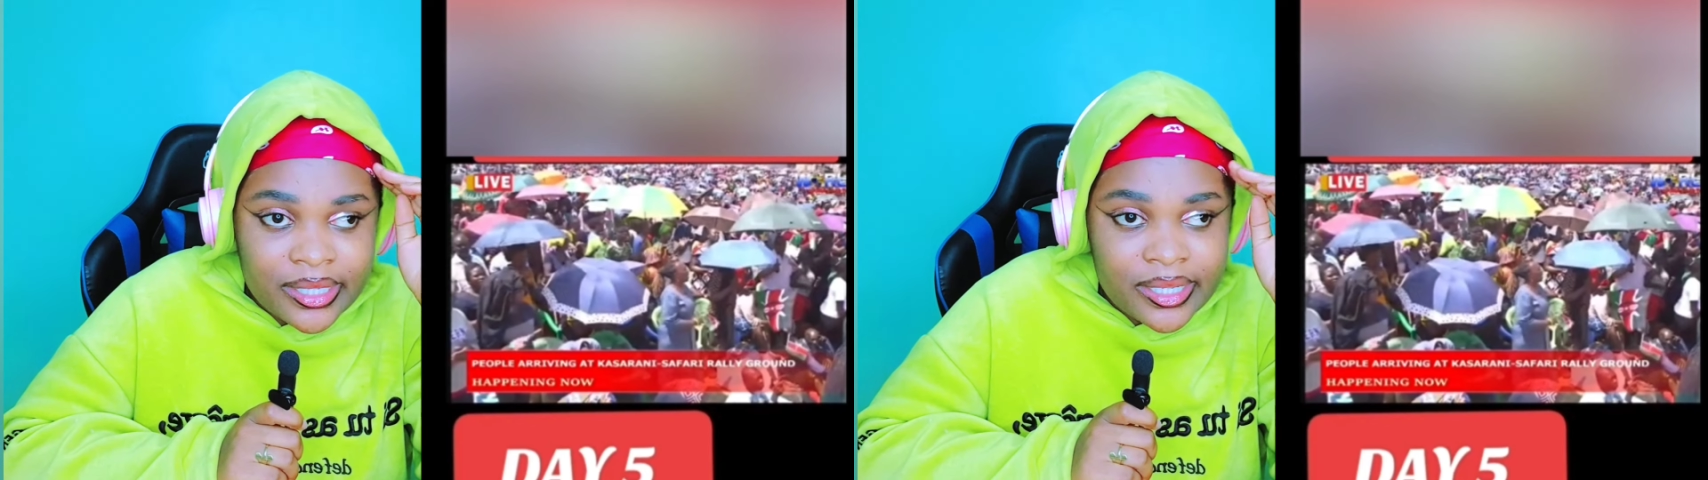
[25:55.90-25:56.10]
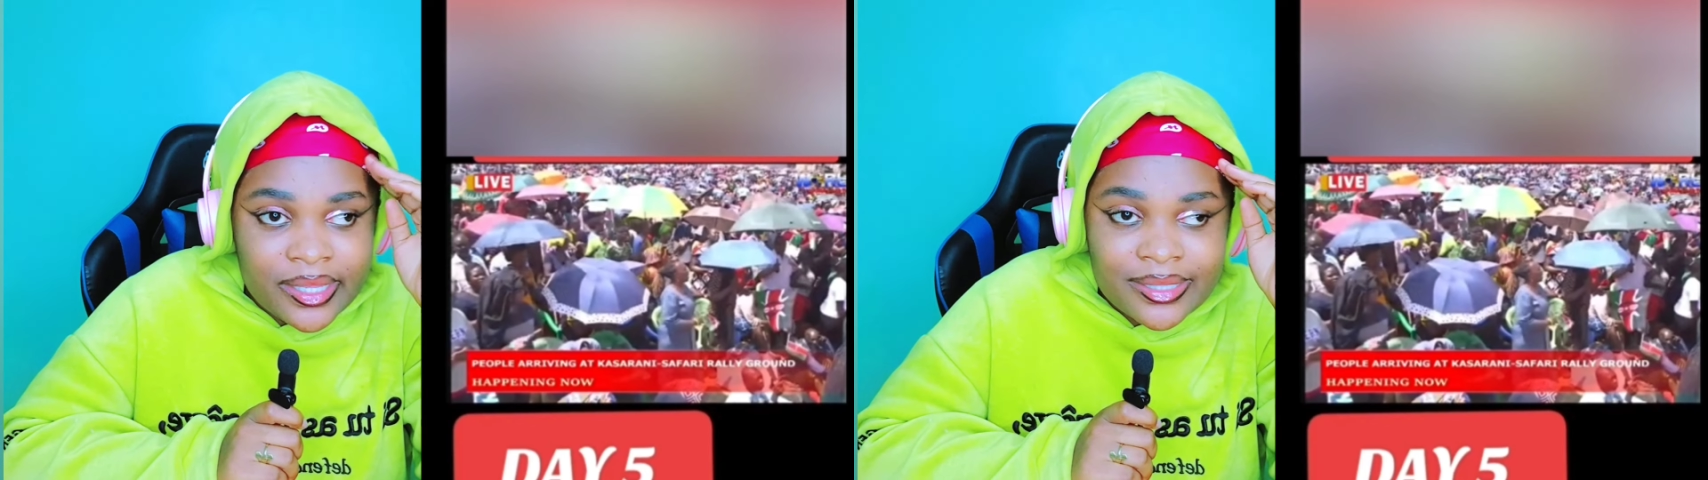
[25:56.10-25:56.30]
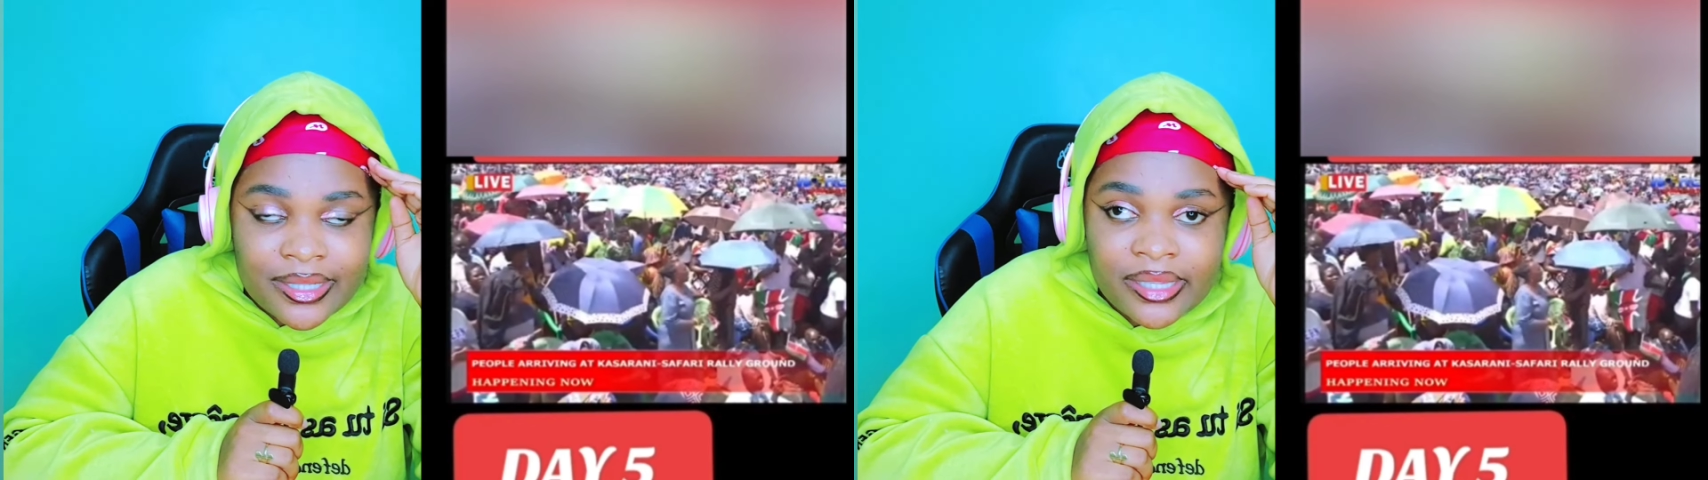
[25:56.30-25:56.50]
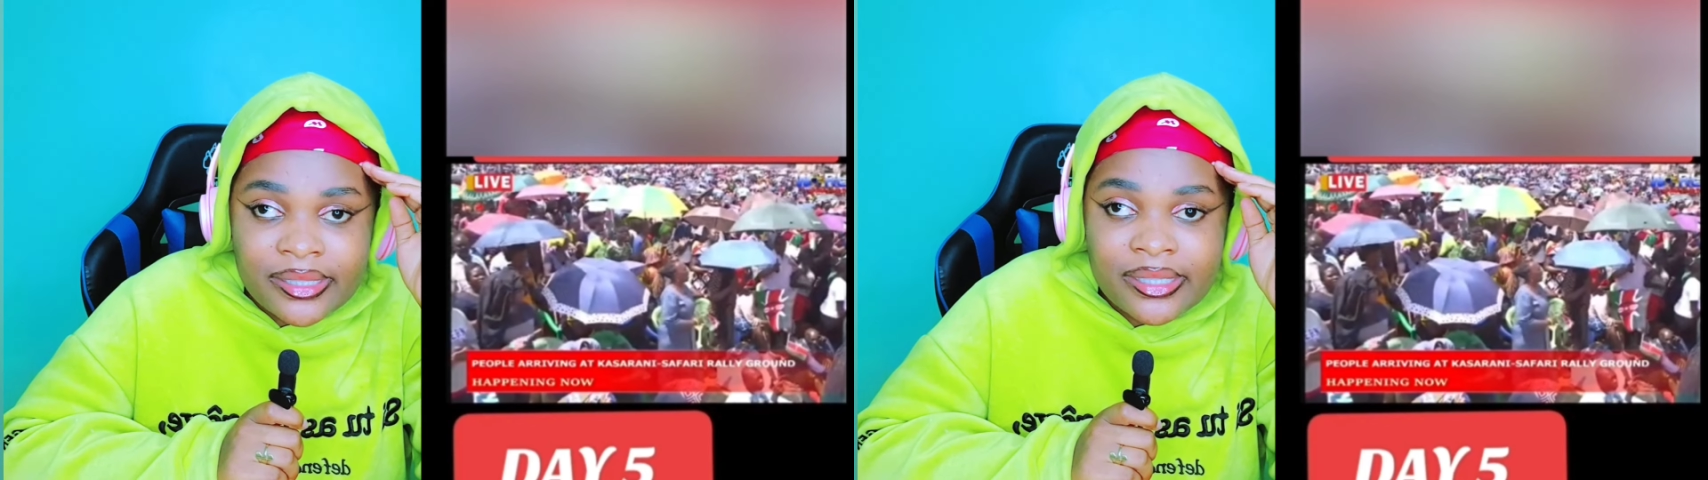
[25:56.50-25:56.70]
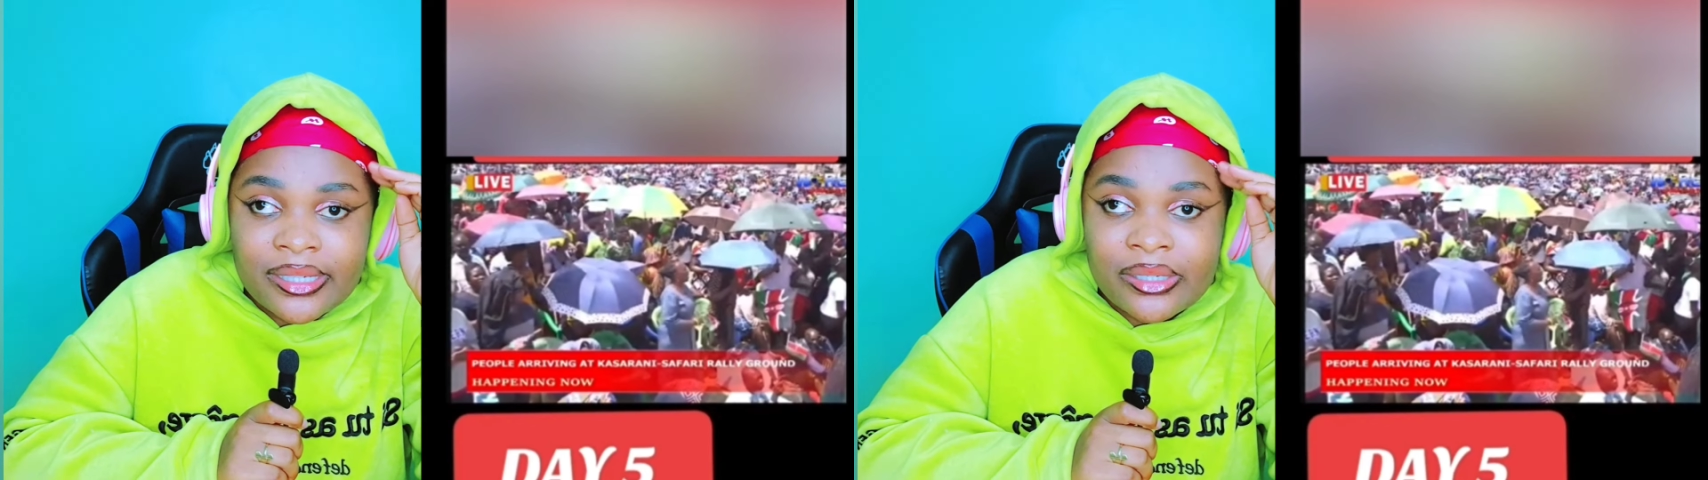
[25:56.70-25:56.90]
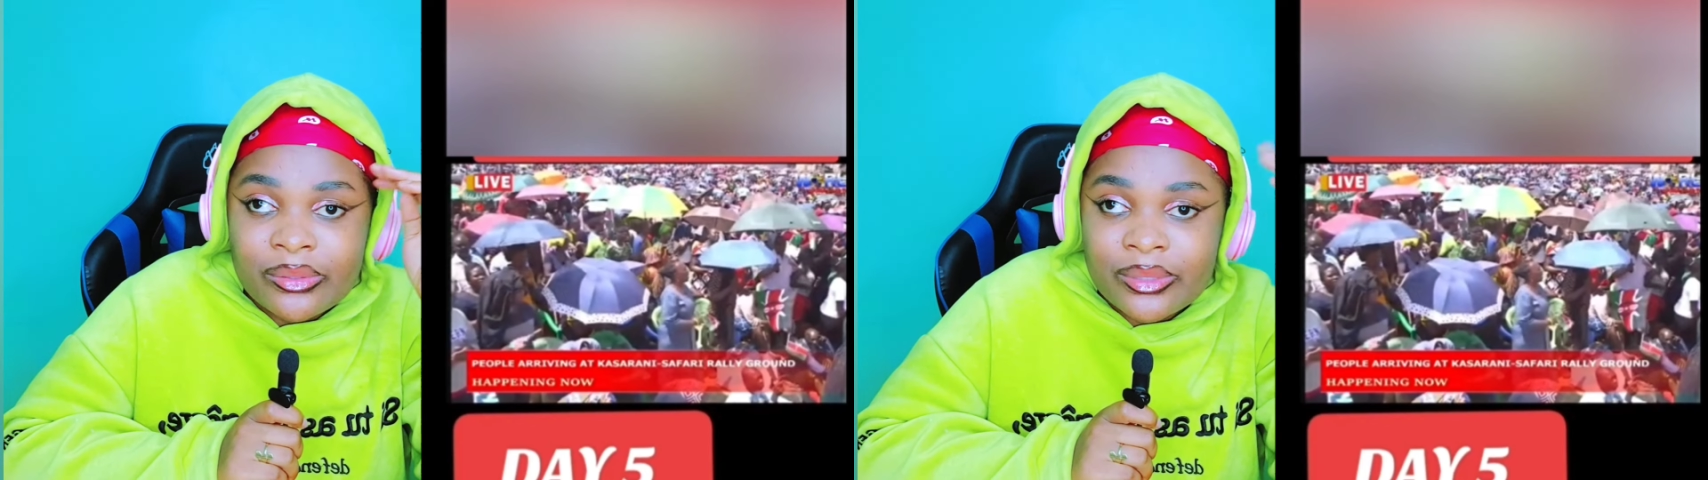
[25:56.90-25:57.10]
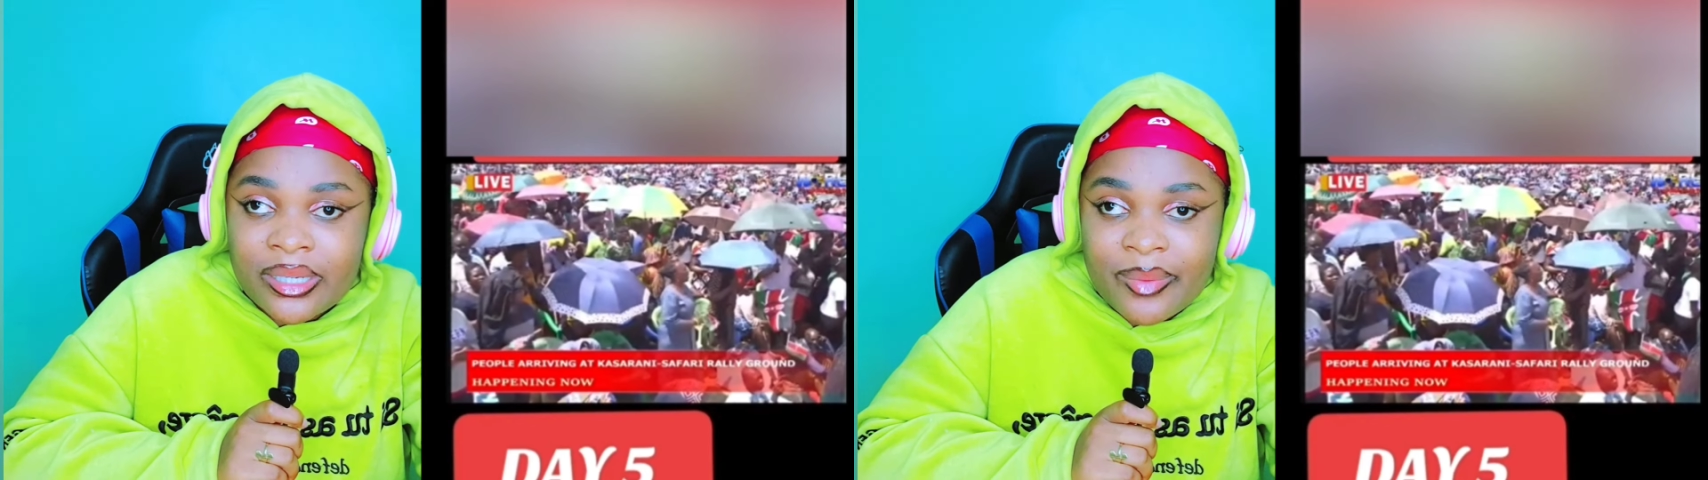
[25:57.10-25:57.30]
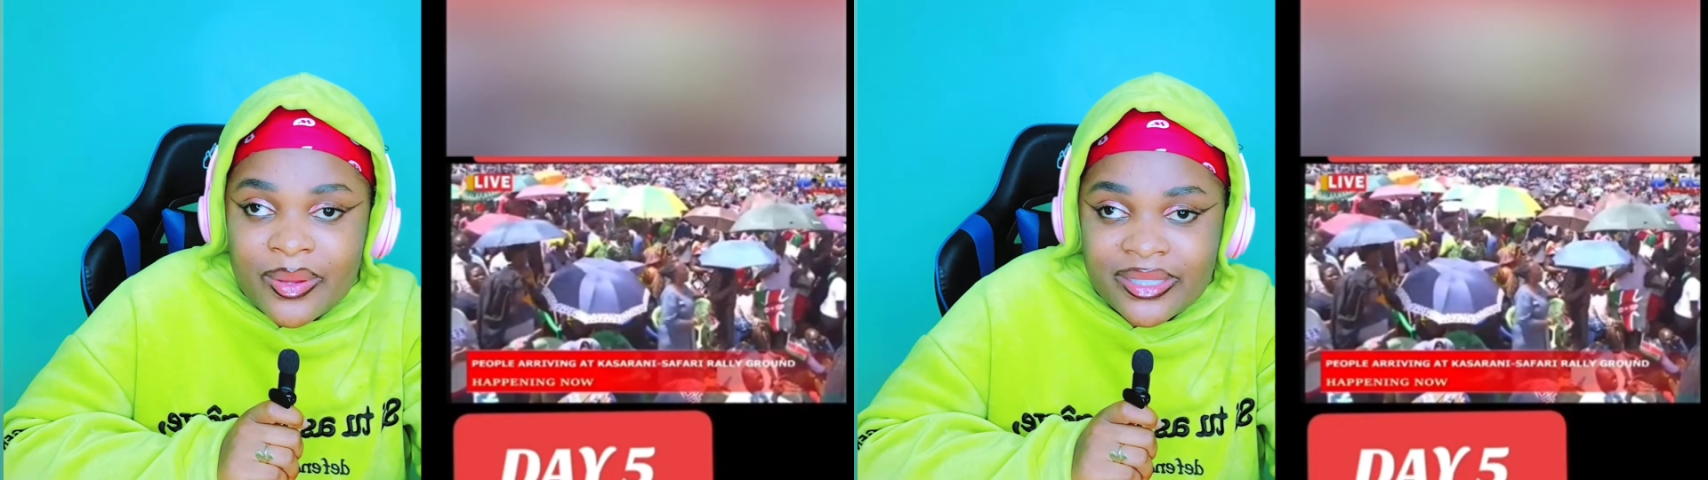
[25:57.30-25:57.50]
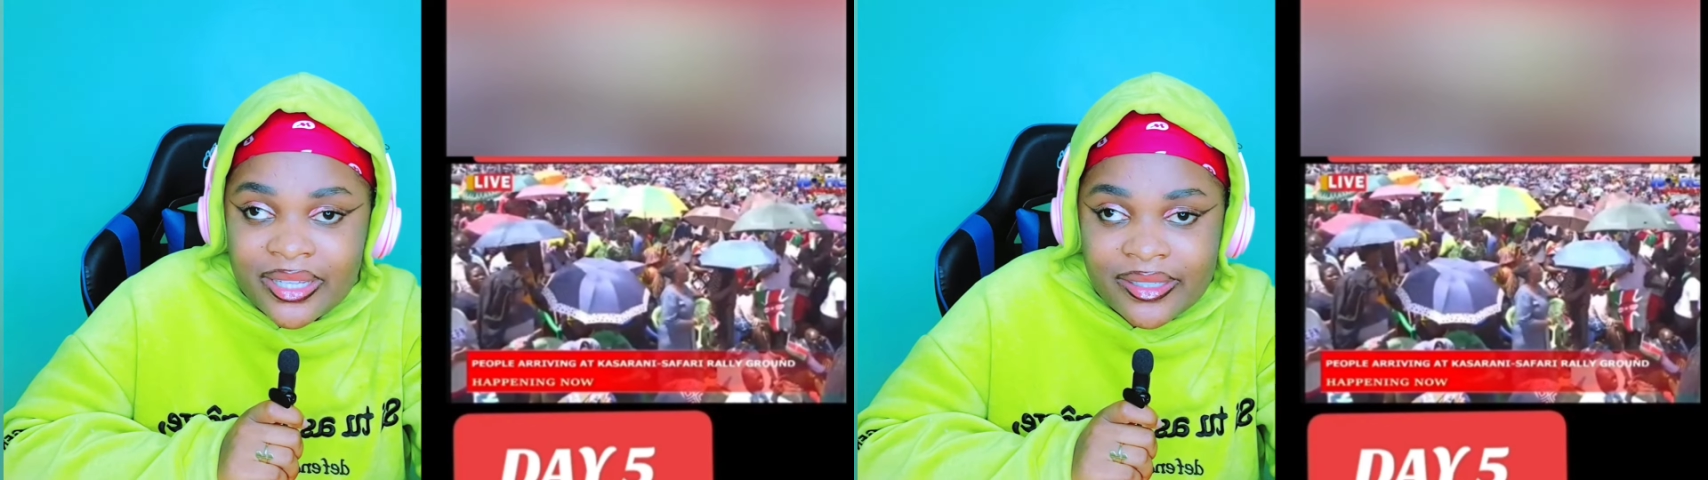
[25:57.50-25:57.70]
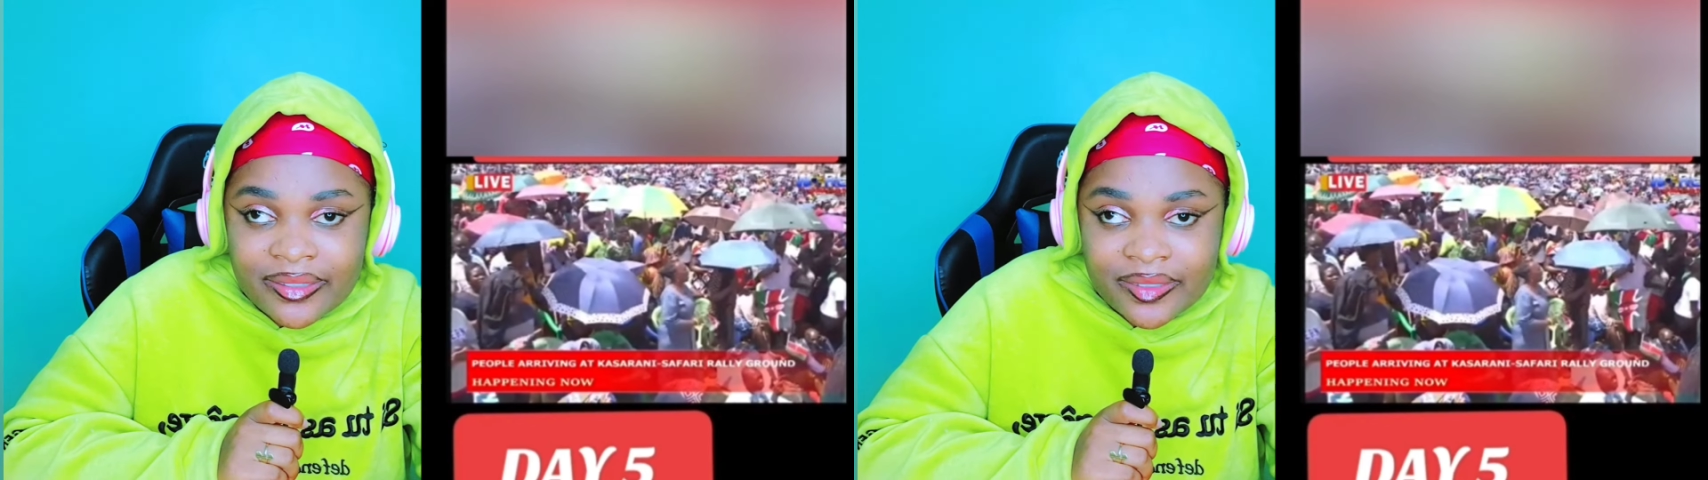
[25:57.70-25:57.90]
there's nothing good about
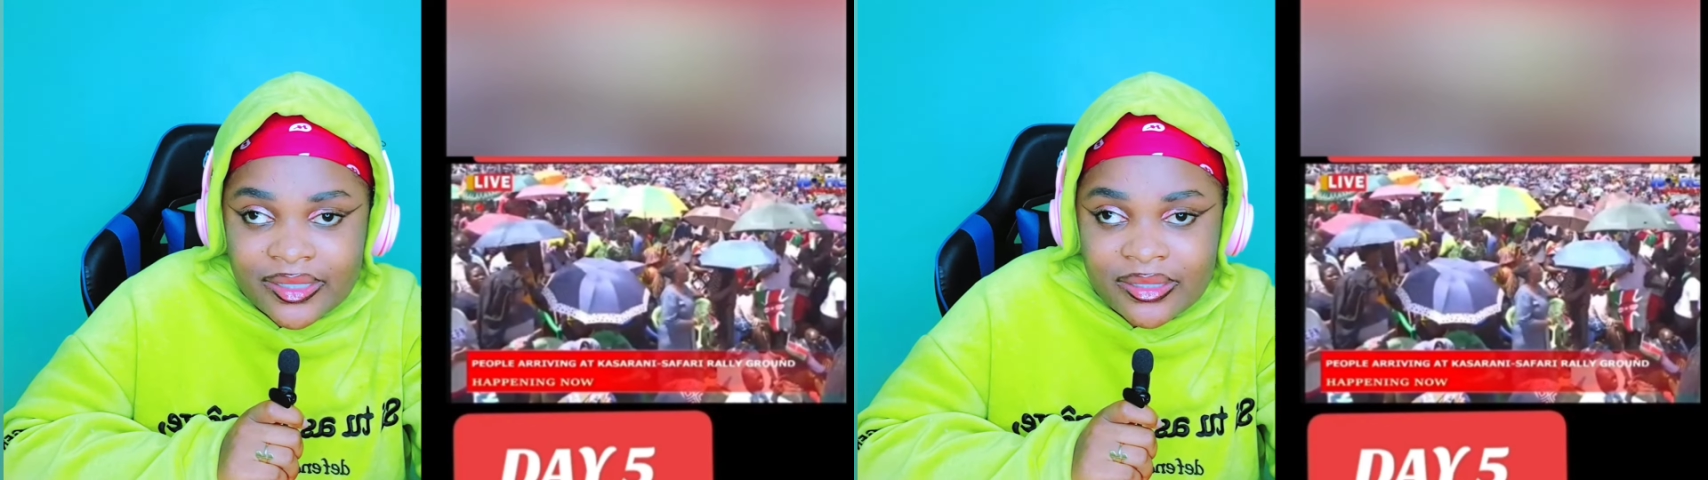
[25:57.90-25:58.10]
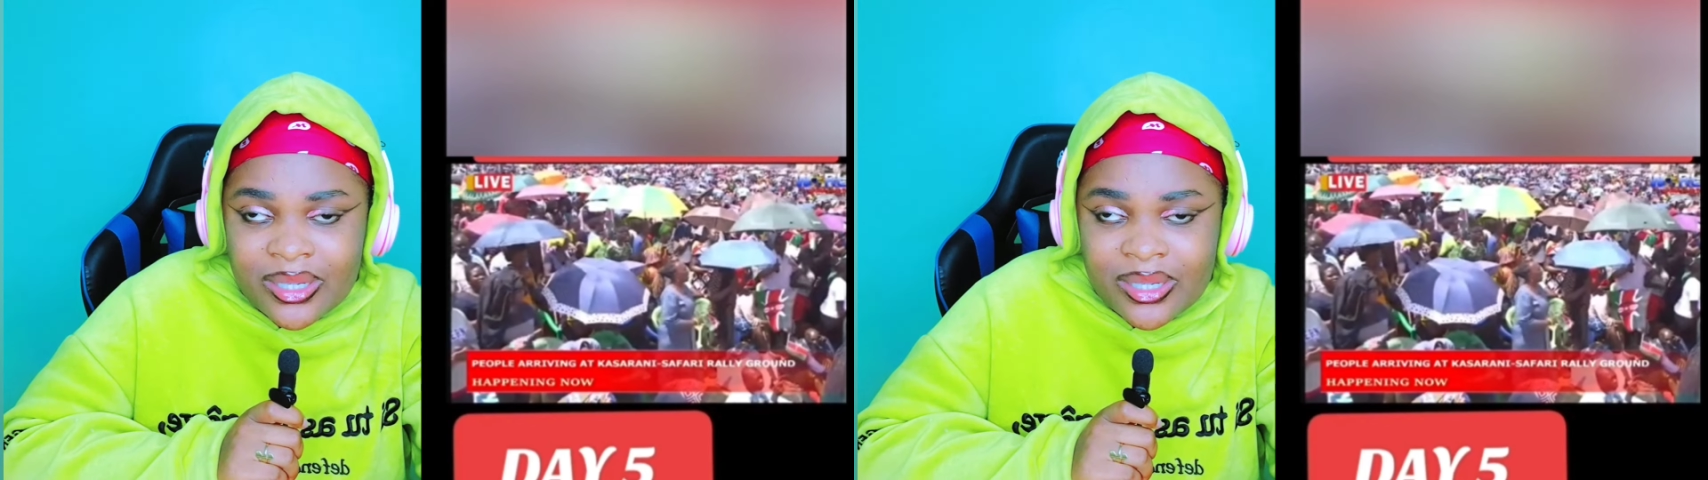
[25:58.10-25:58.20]
Kenya right now.